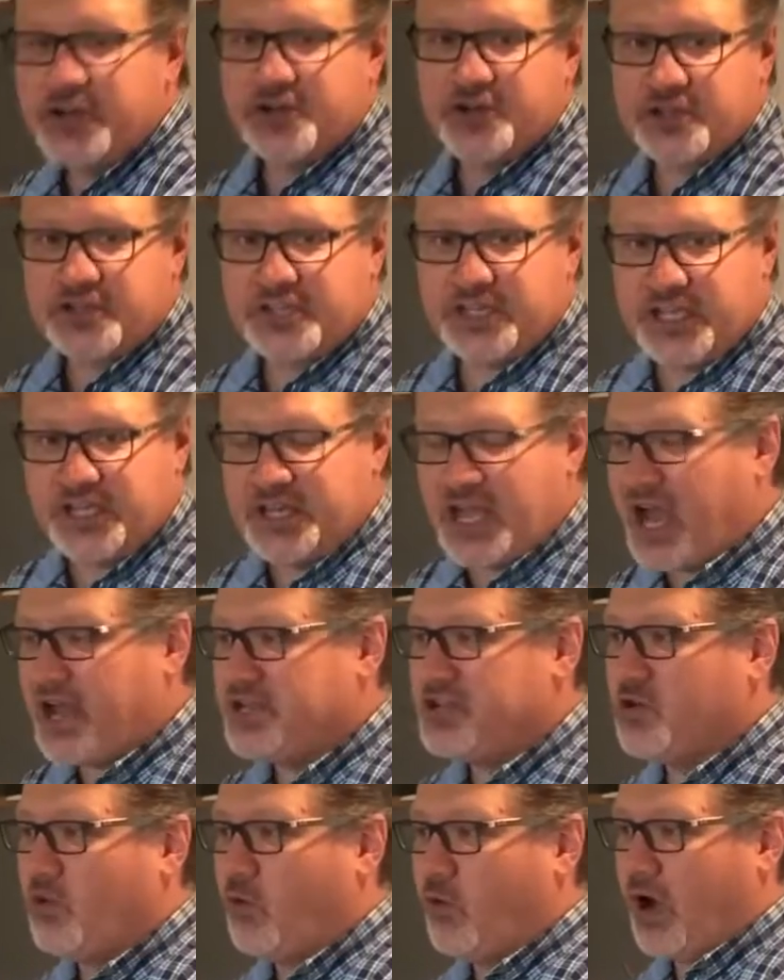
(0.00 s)
your heat, and
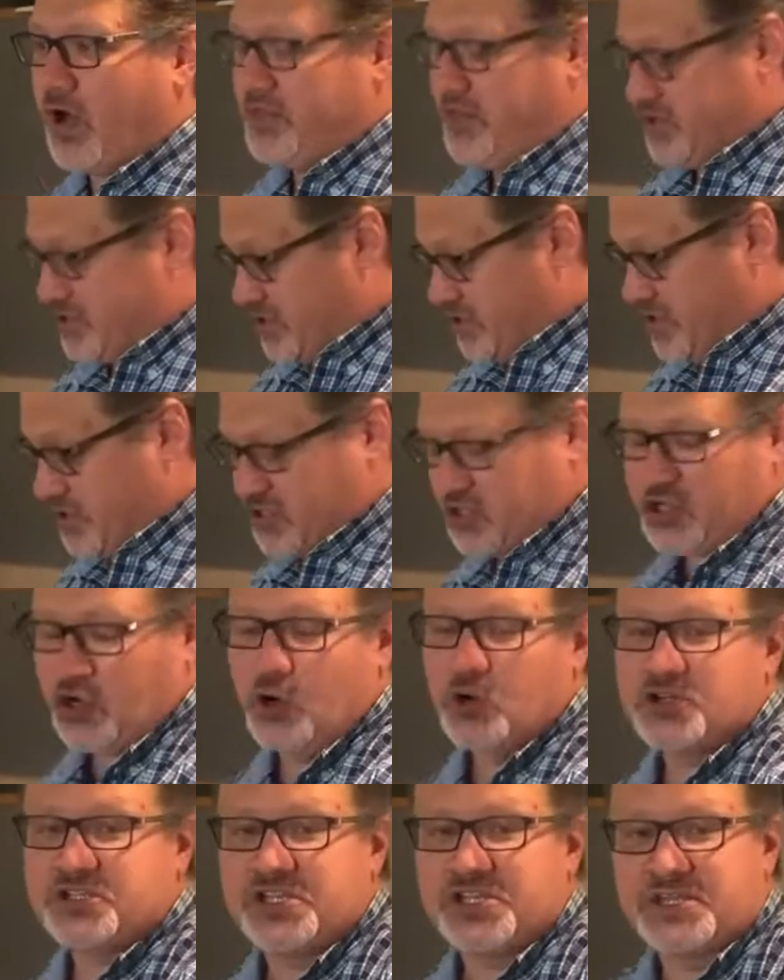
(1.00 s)
this is just
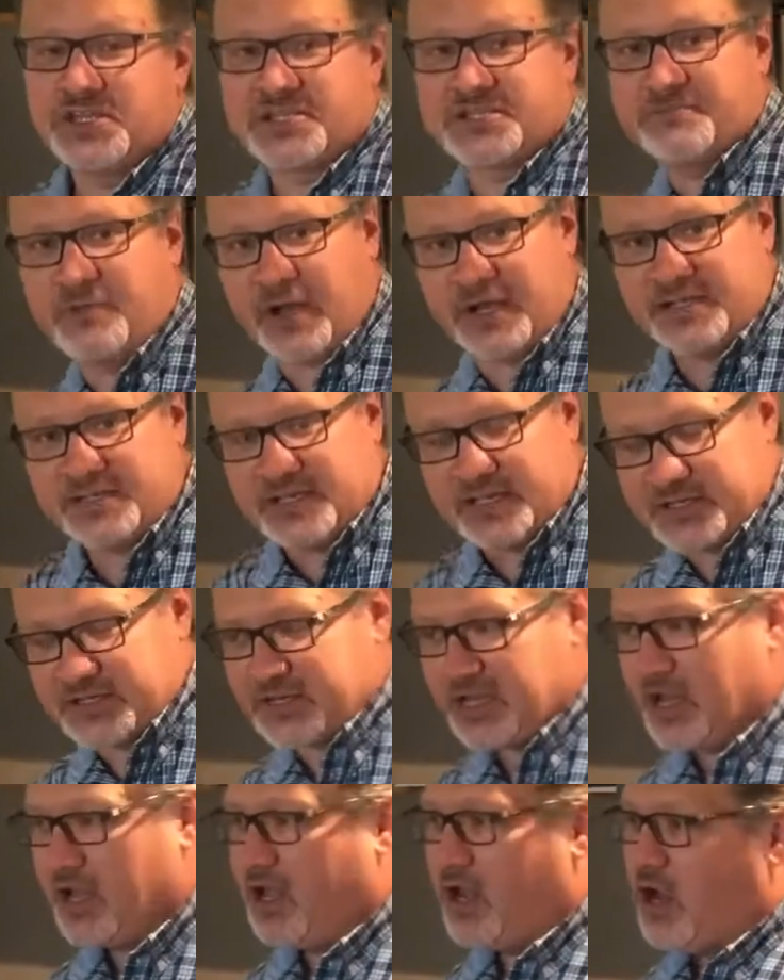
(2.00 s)
toasting the spices.
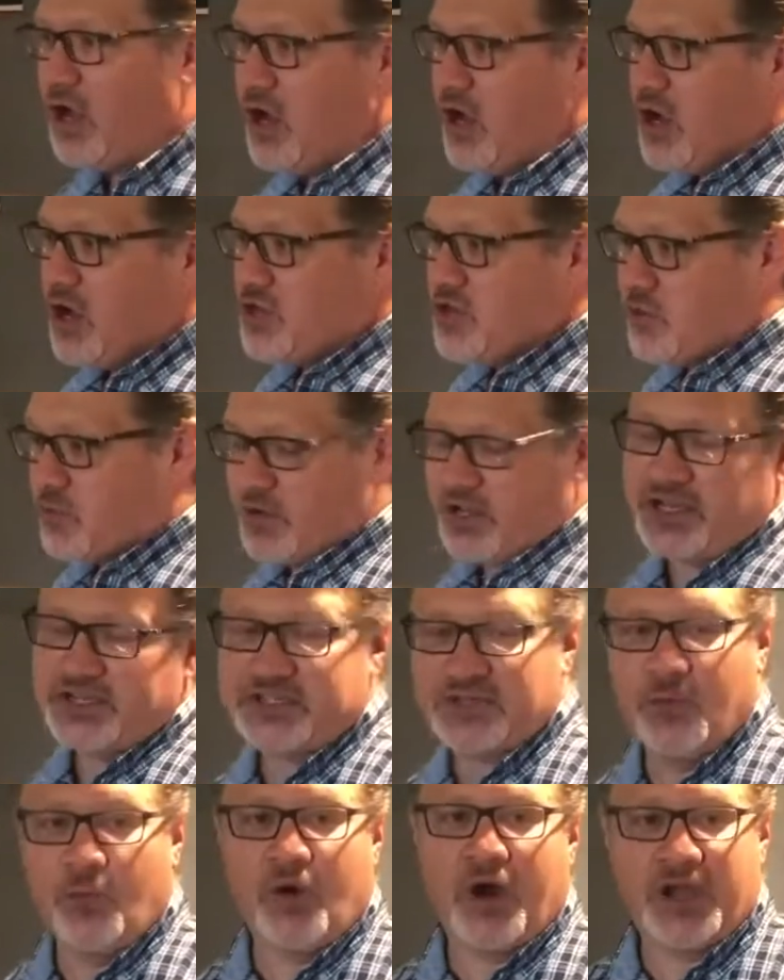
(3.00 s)
The
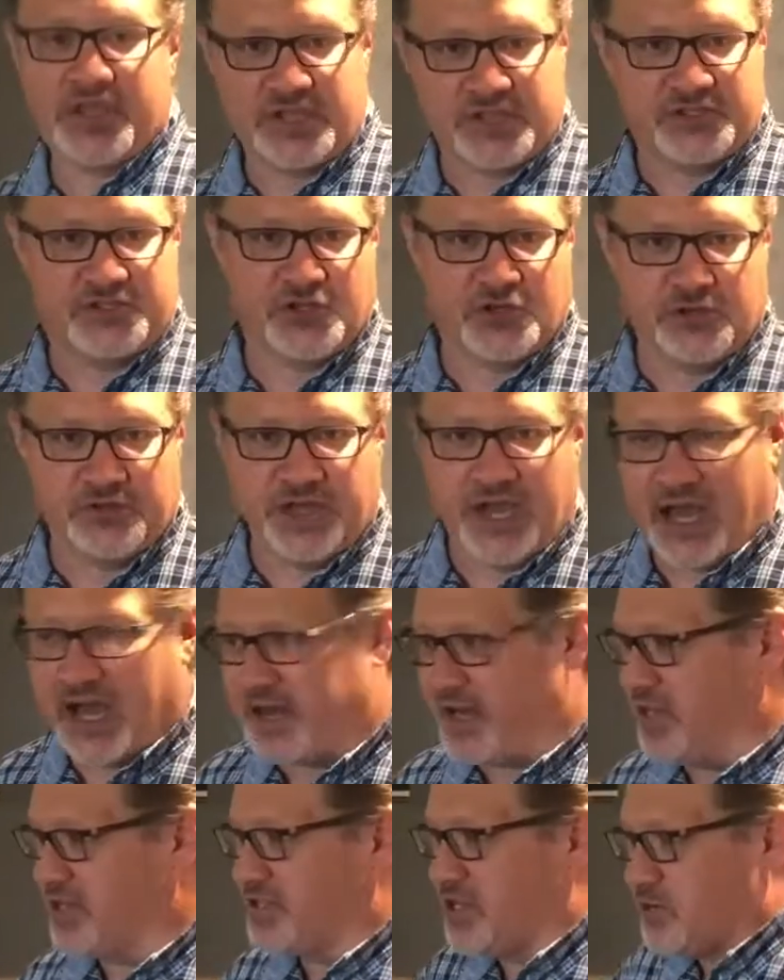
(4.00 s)
reason why you do that
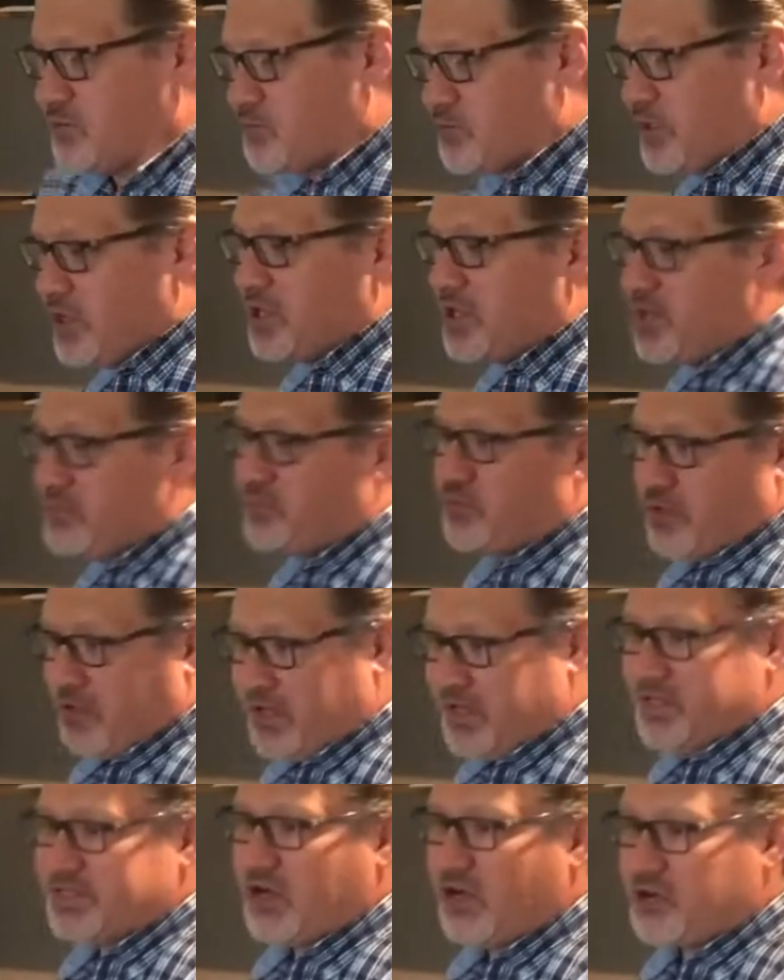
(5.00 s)
is it really
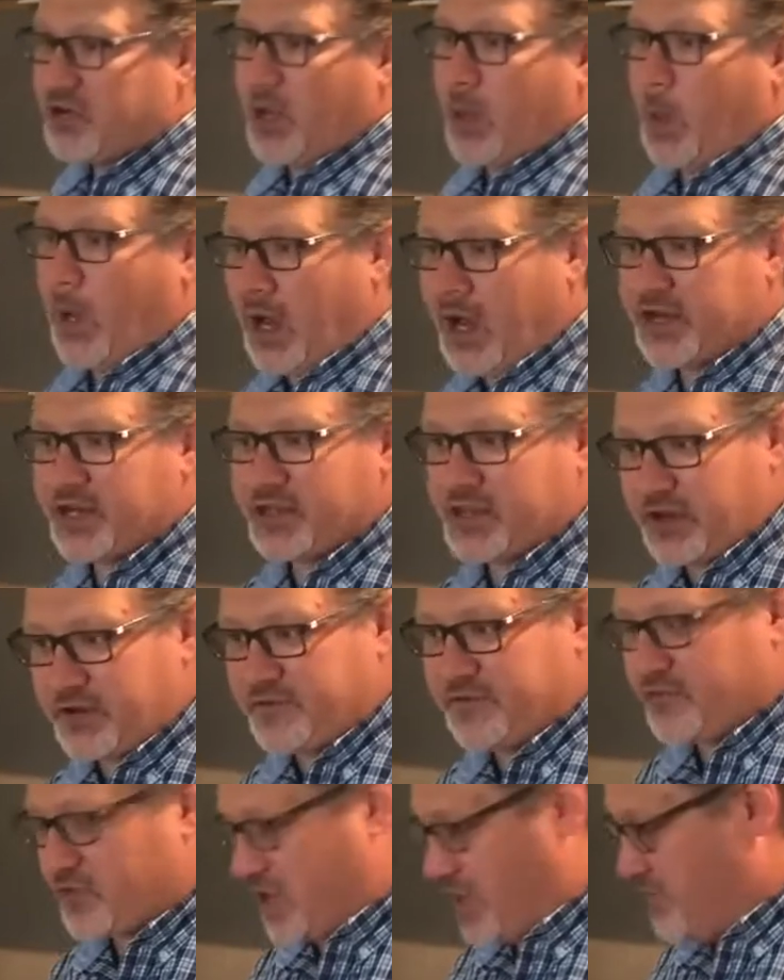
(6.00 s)
brings out a lot of their
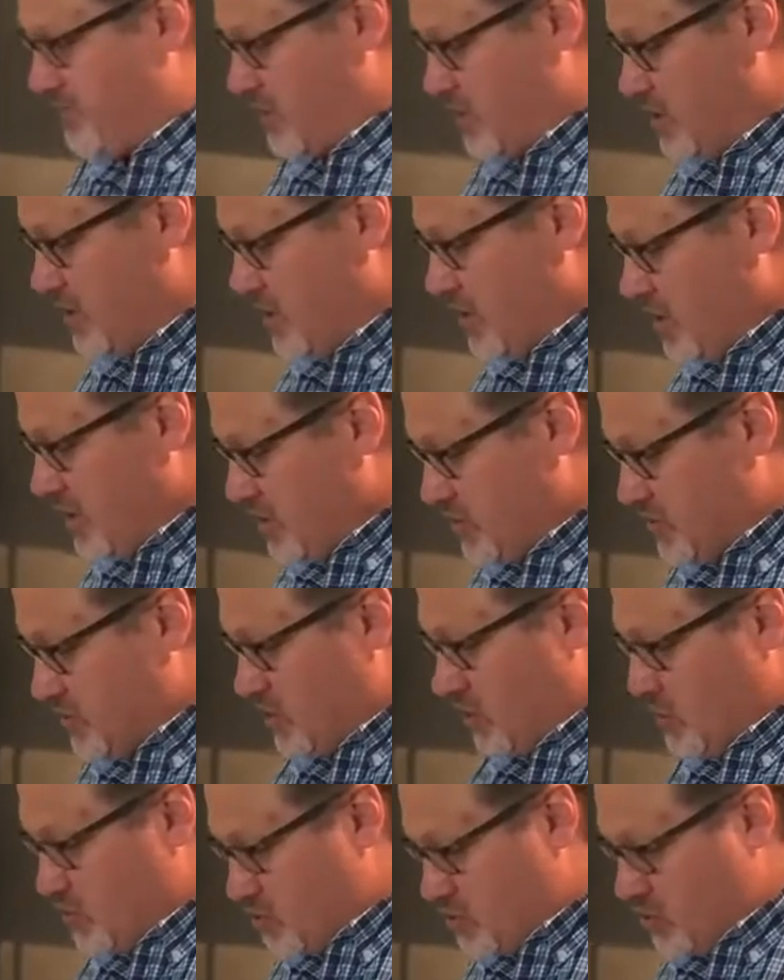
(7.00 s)
flavor.
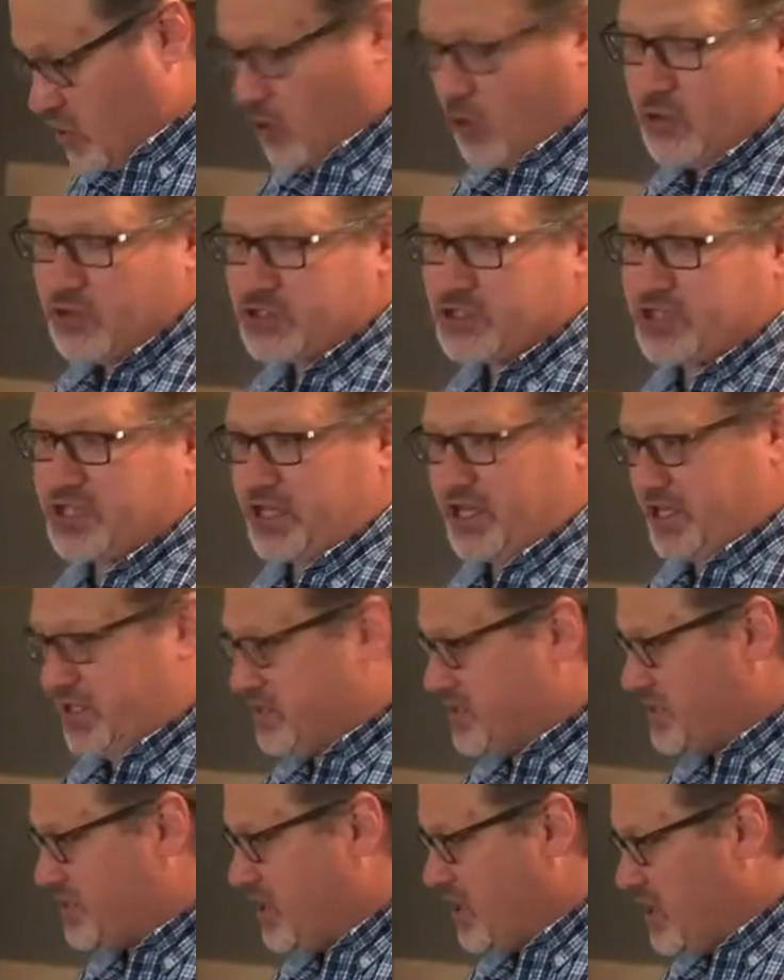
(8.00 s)
So toast
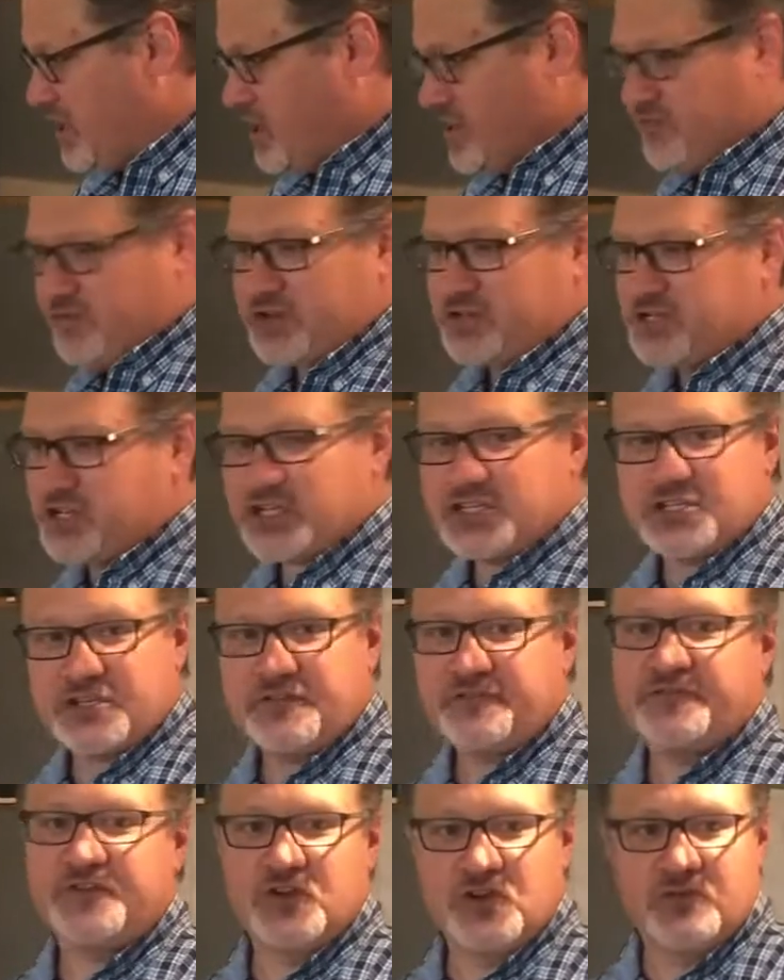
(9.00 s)
these for just a
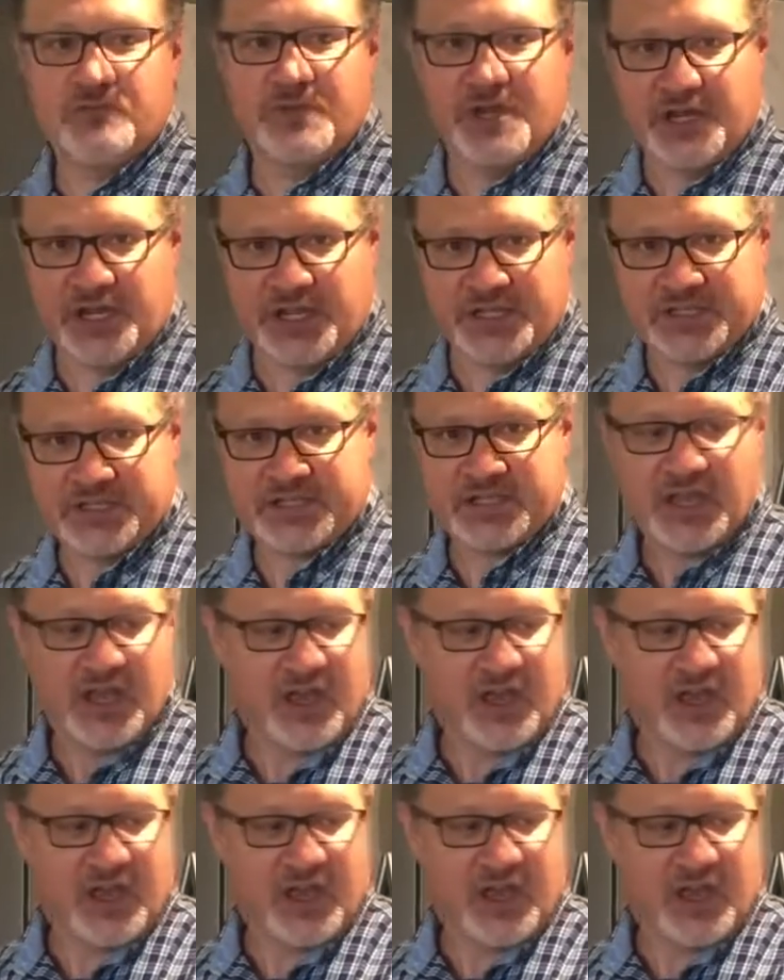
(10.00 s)
few minutes